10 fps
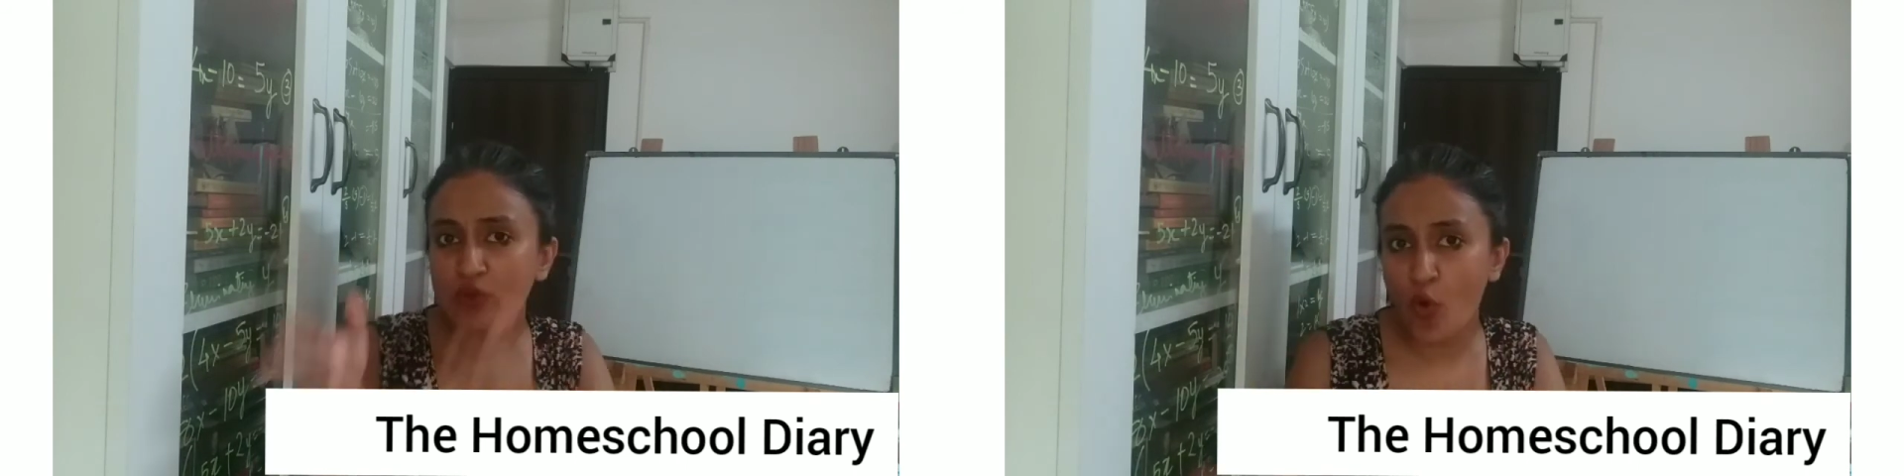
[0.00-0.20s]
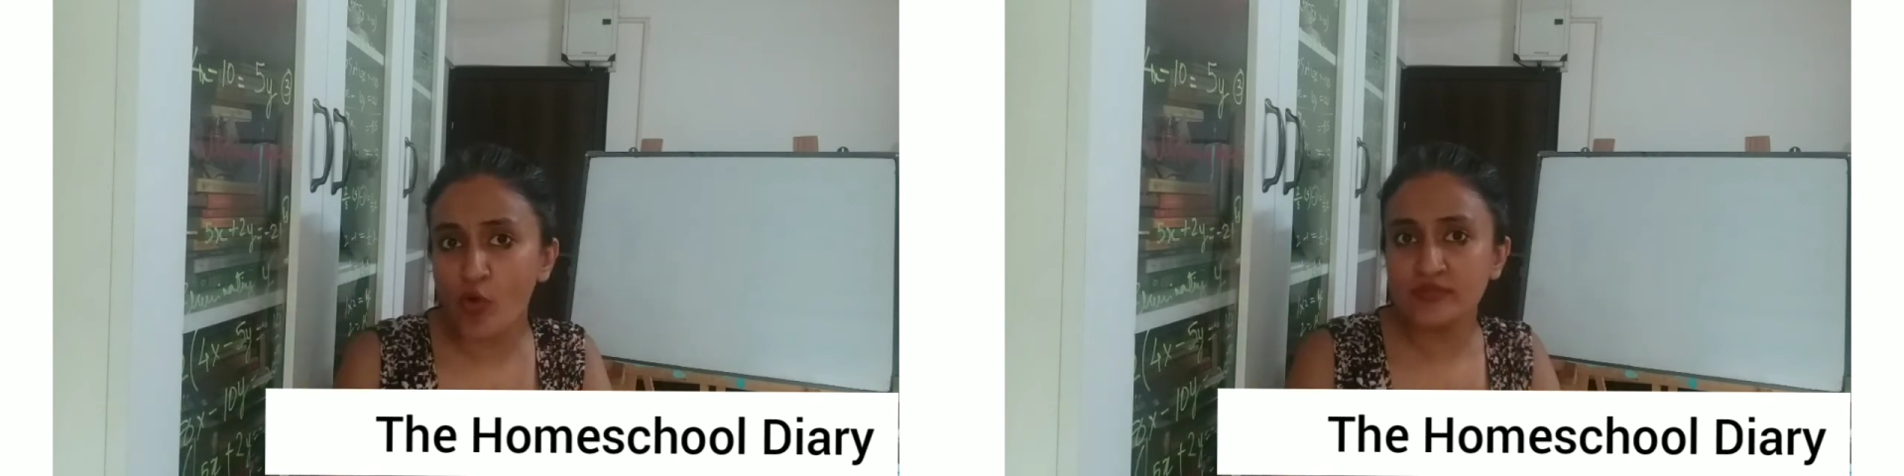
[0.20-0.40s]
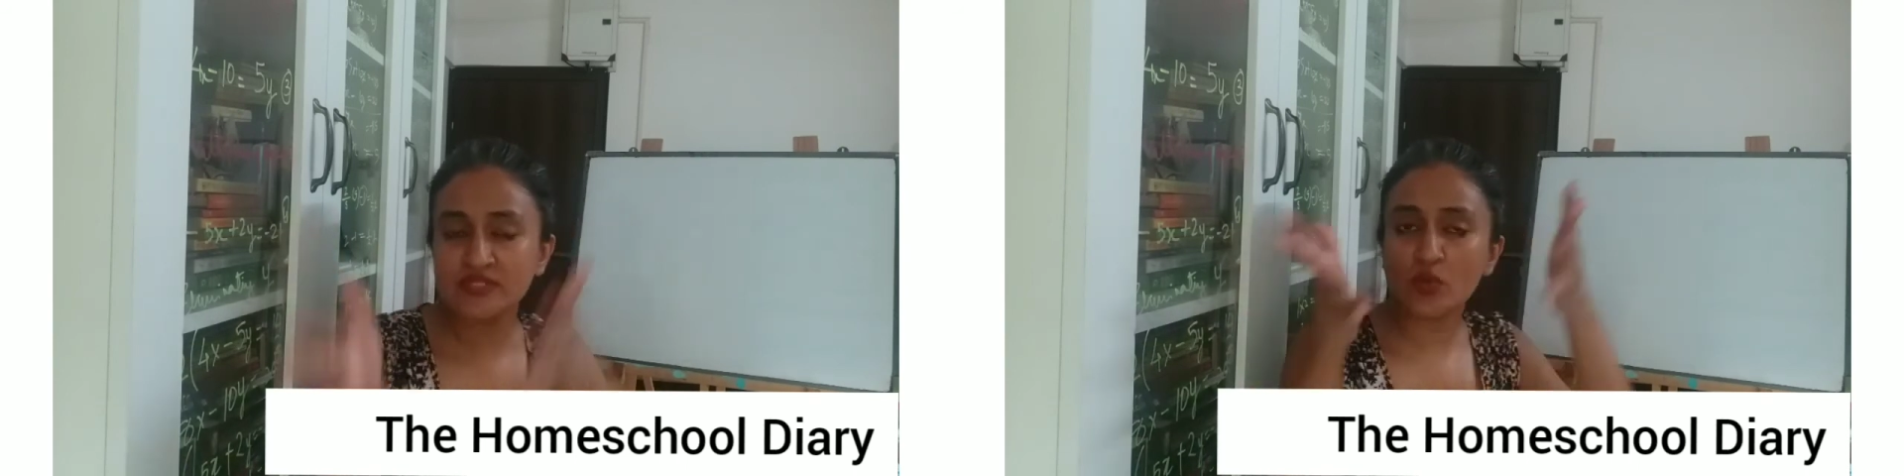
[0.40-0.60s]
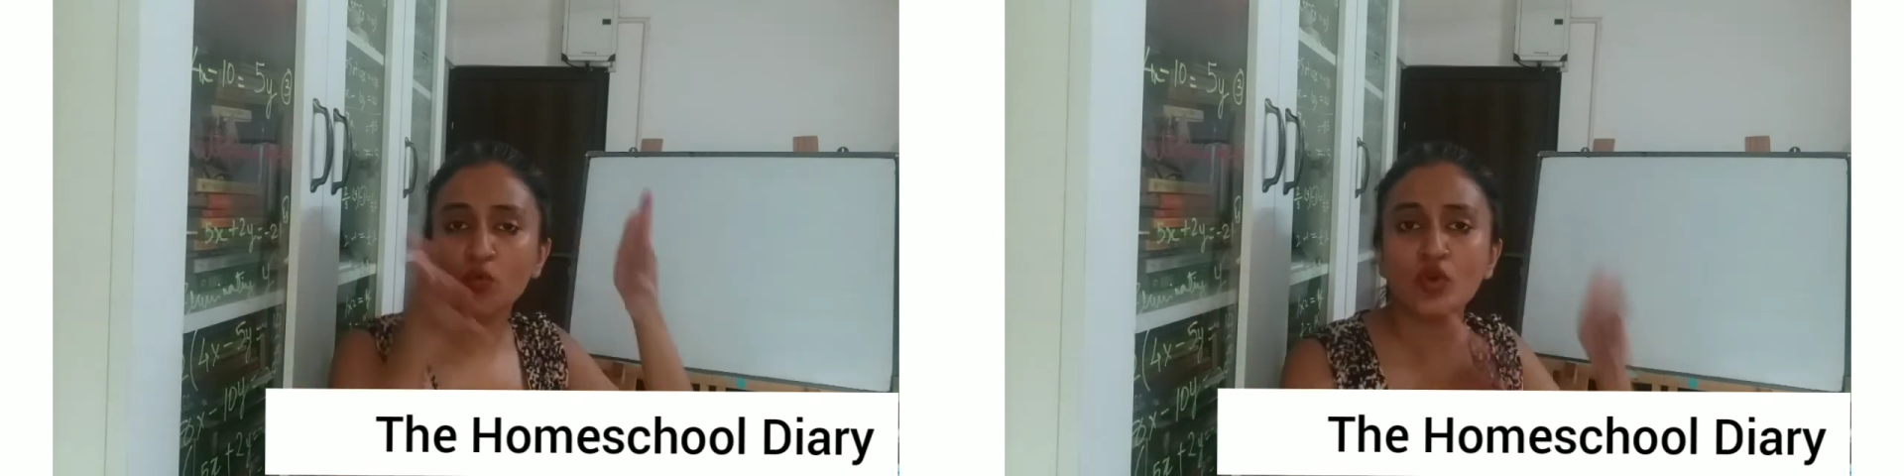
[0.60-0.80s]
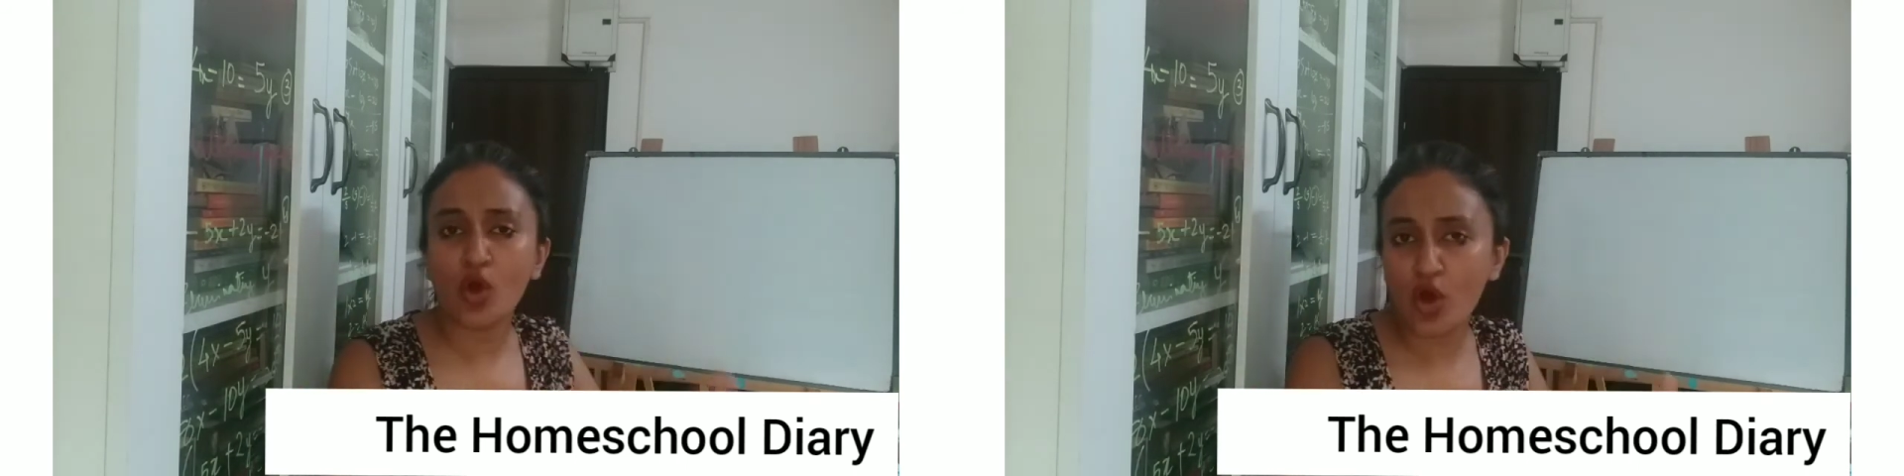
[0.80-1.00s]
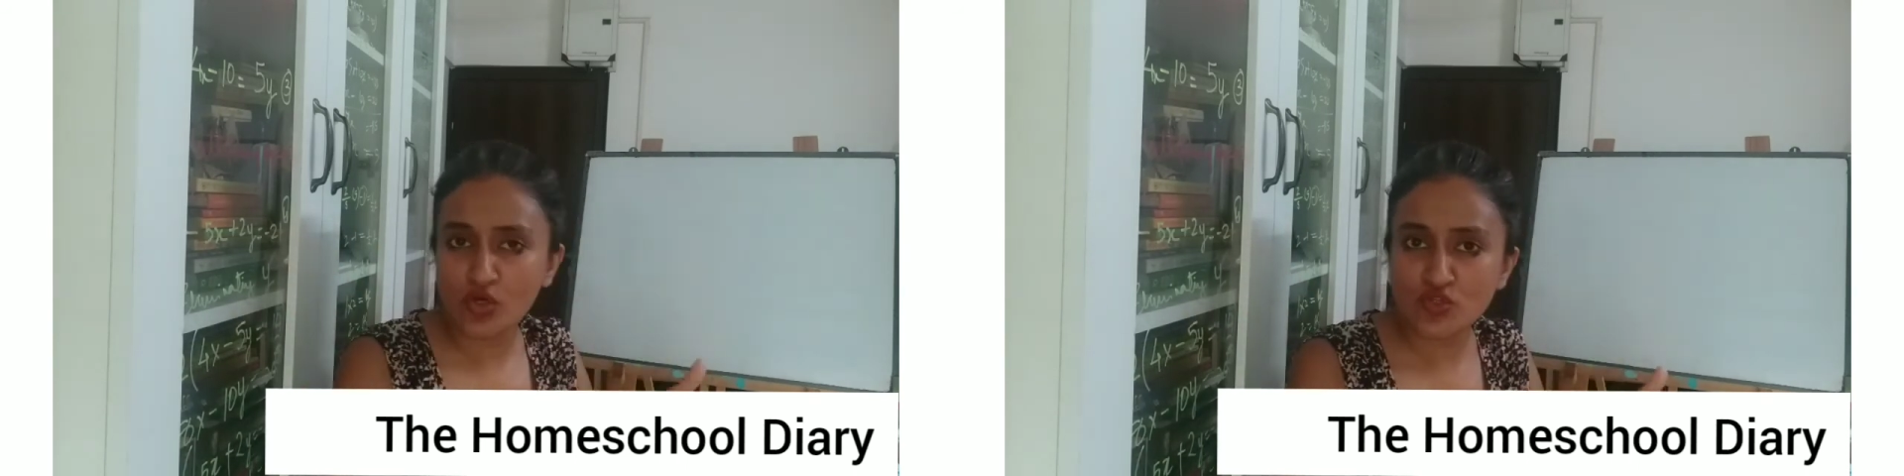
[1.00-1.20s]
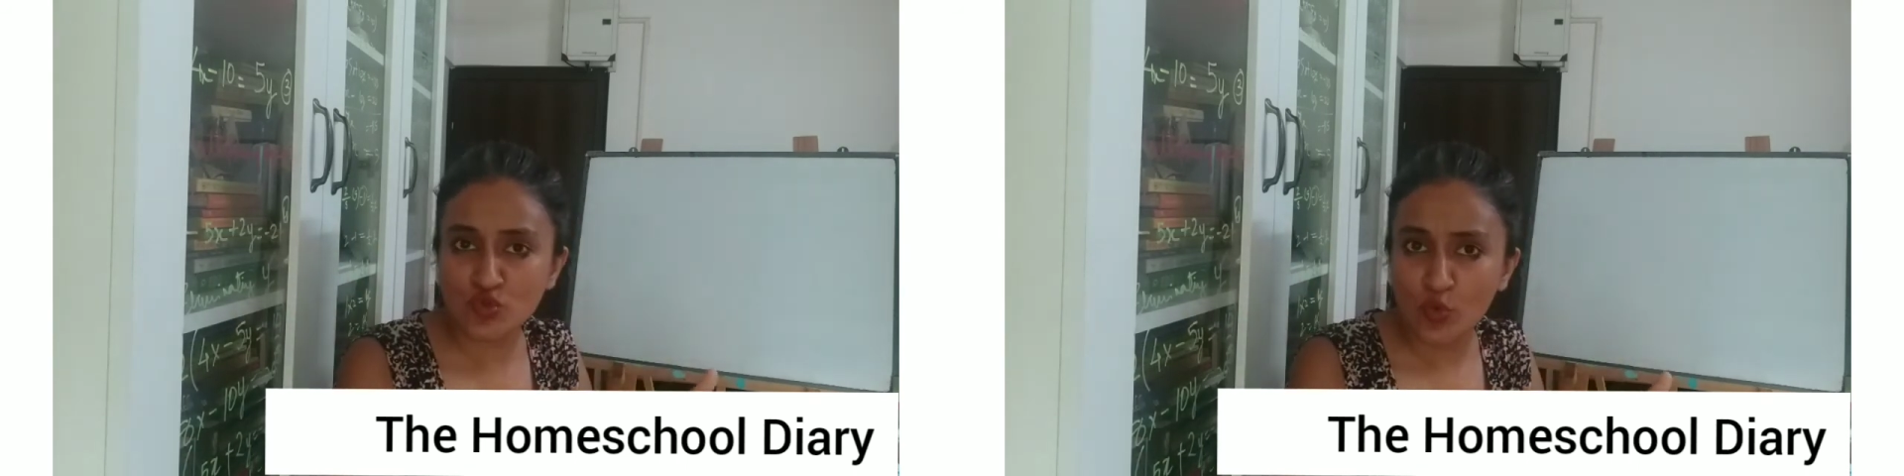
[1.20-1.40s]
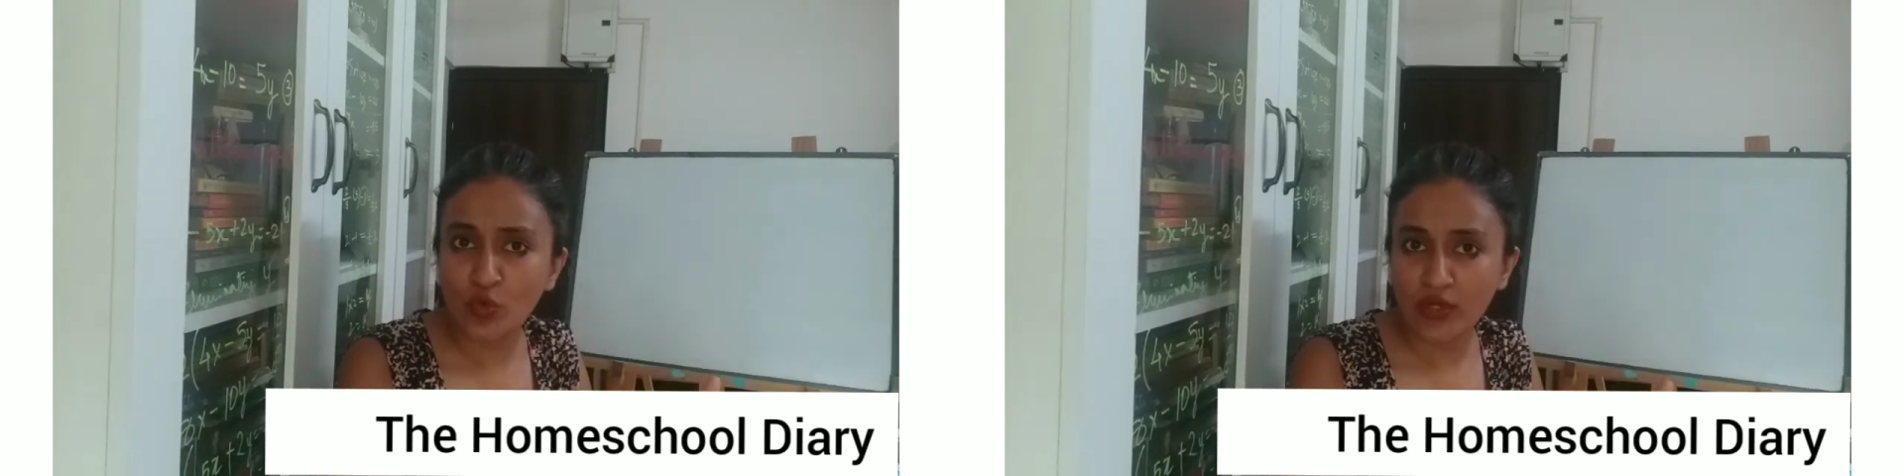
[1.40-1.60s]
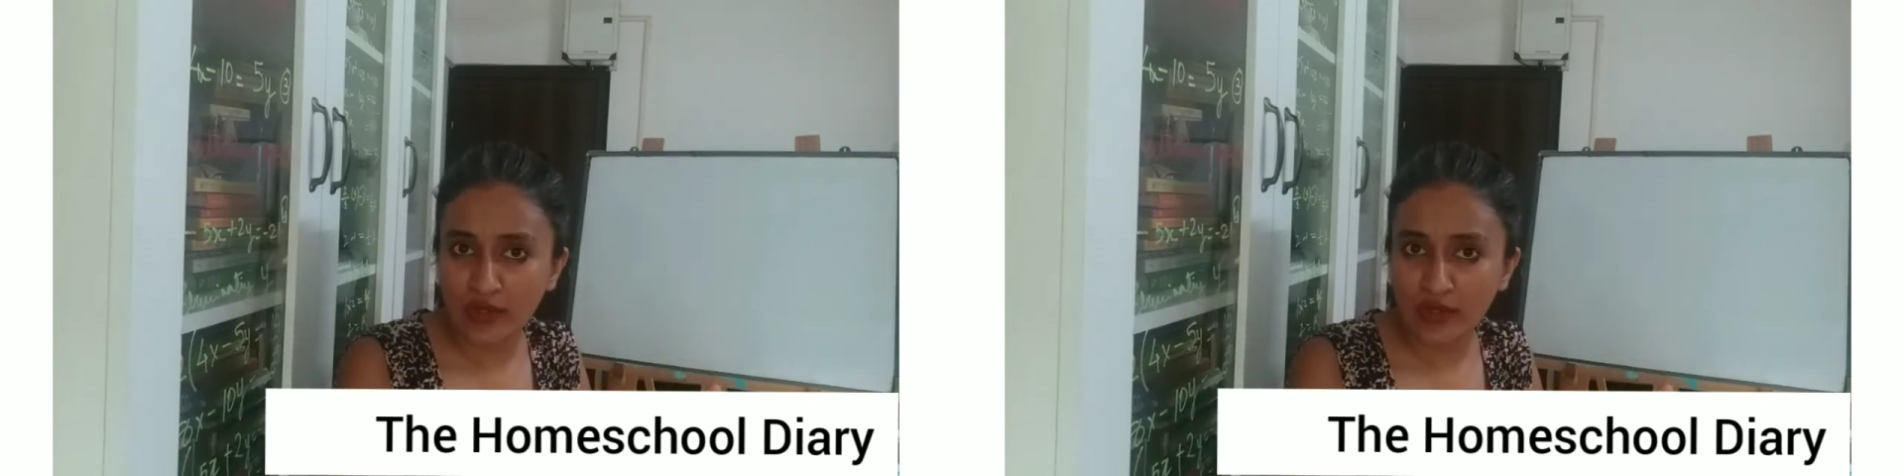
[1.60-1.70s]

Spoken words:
homeschool or school.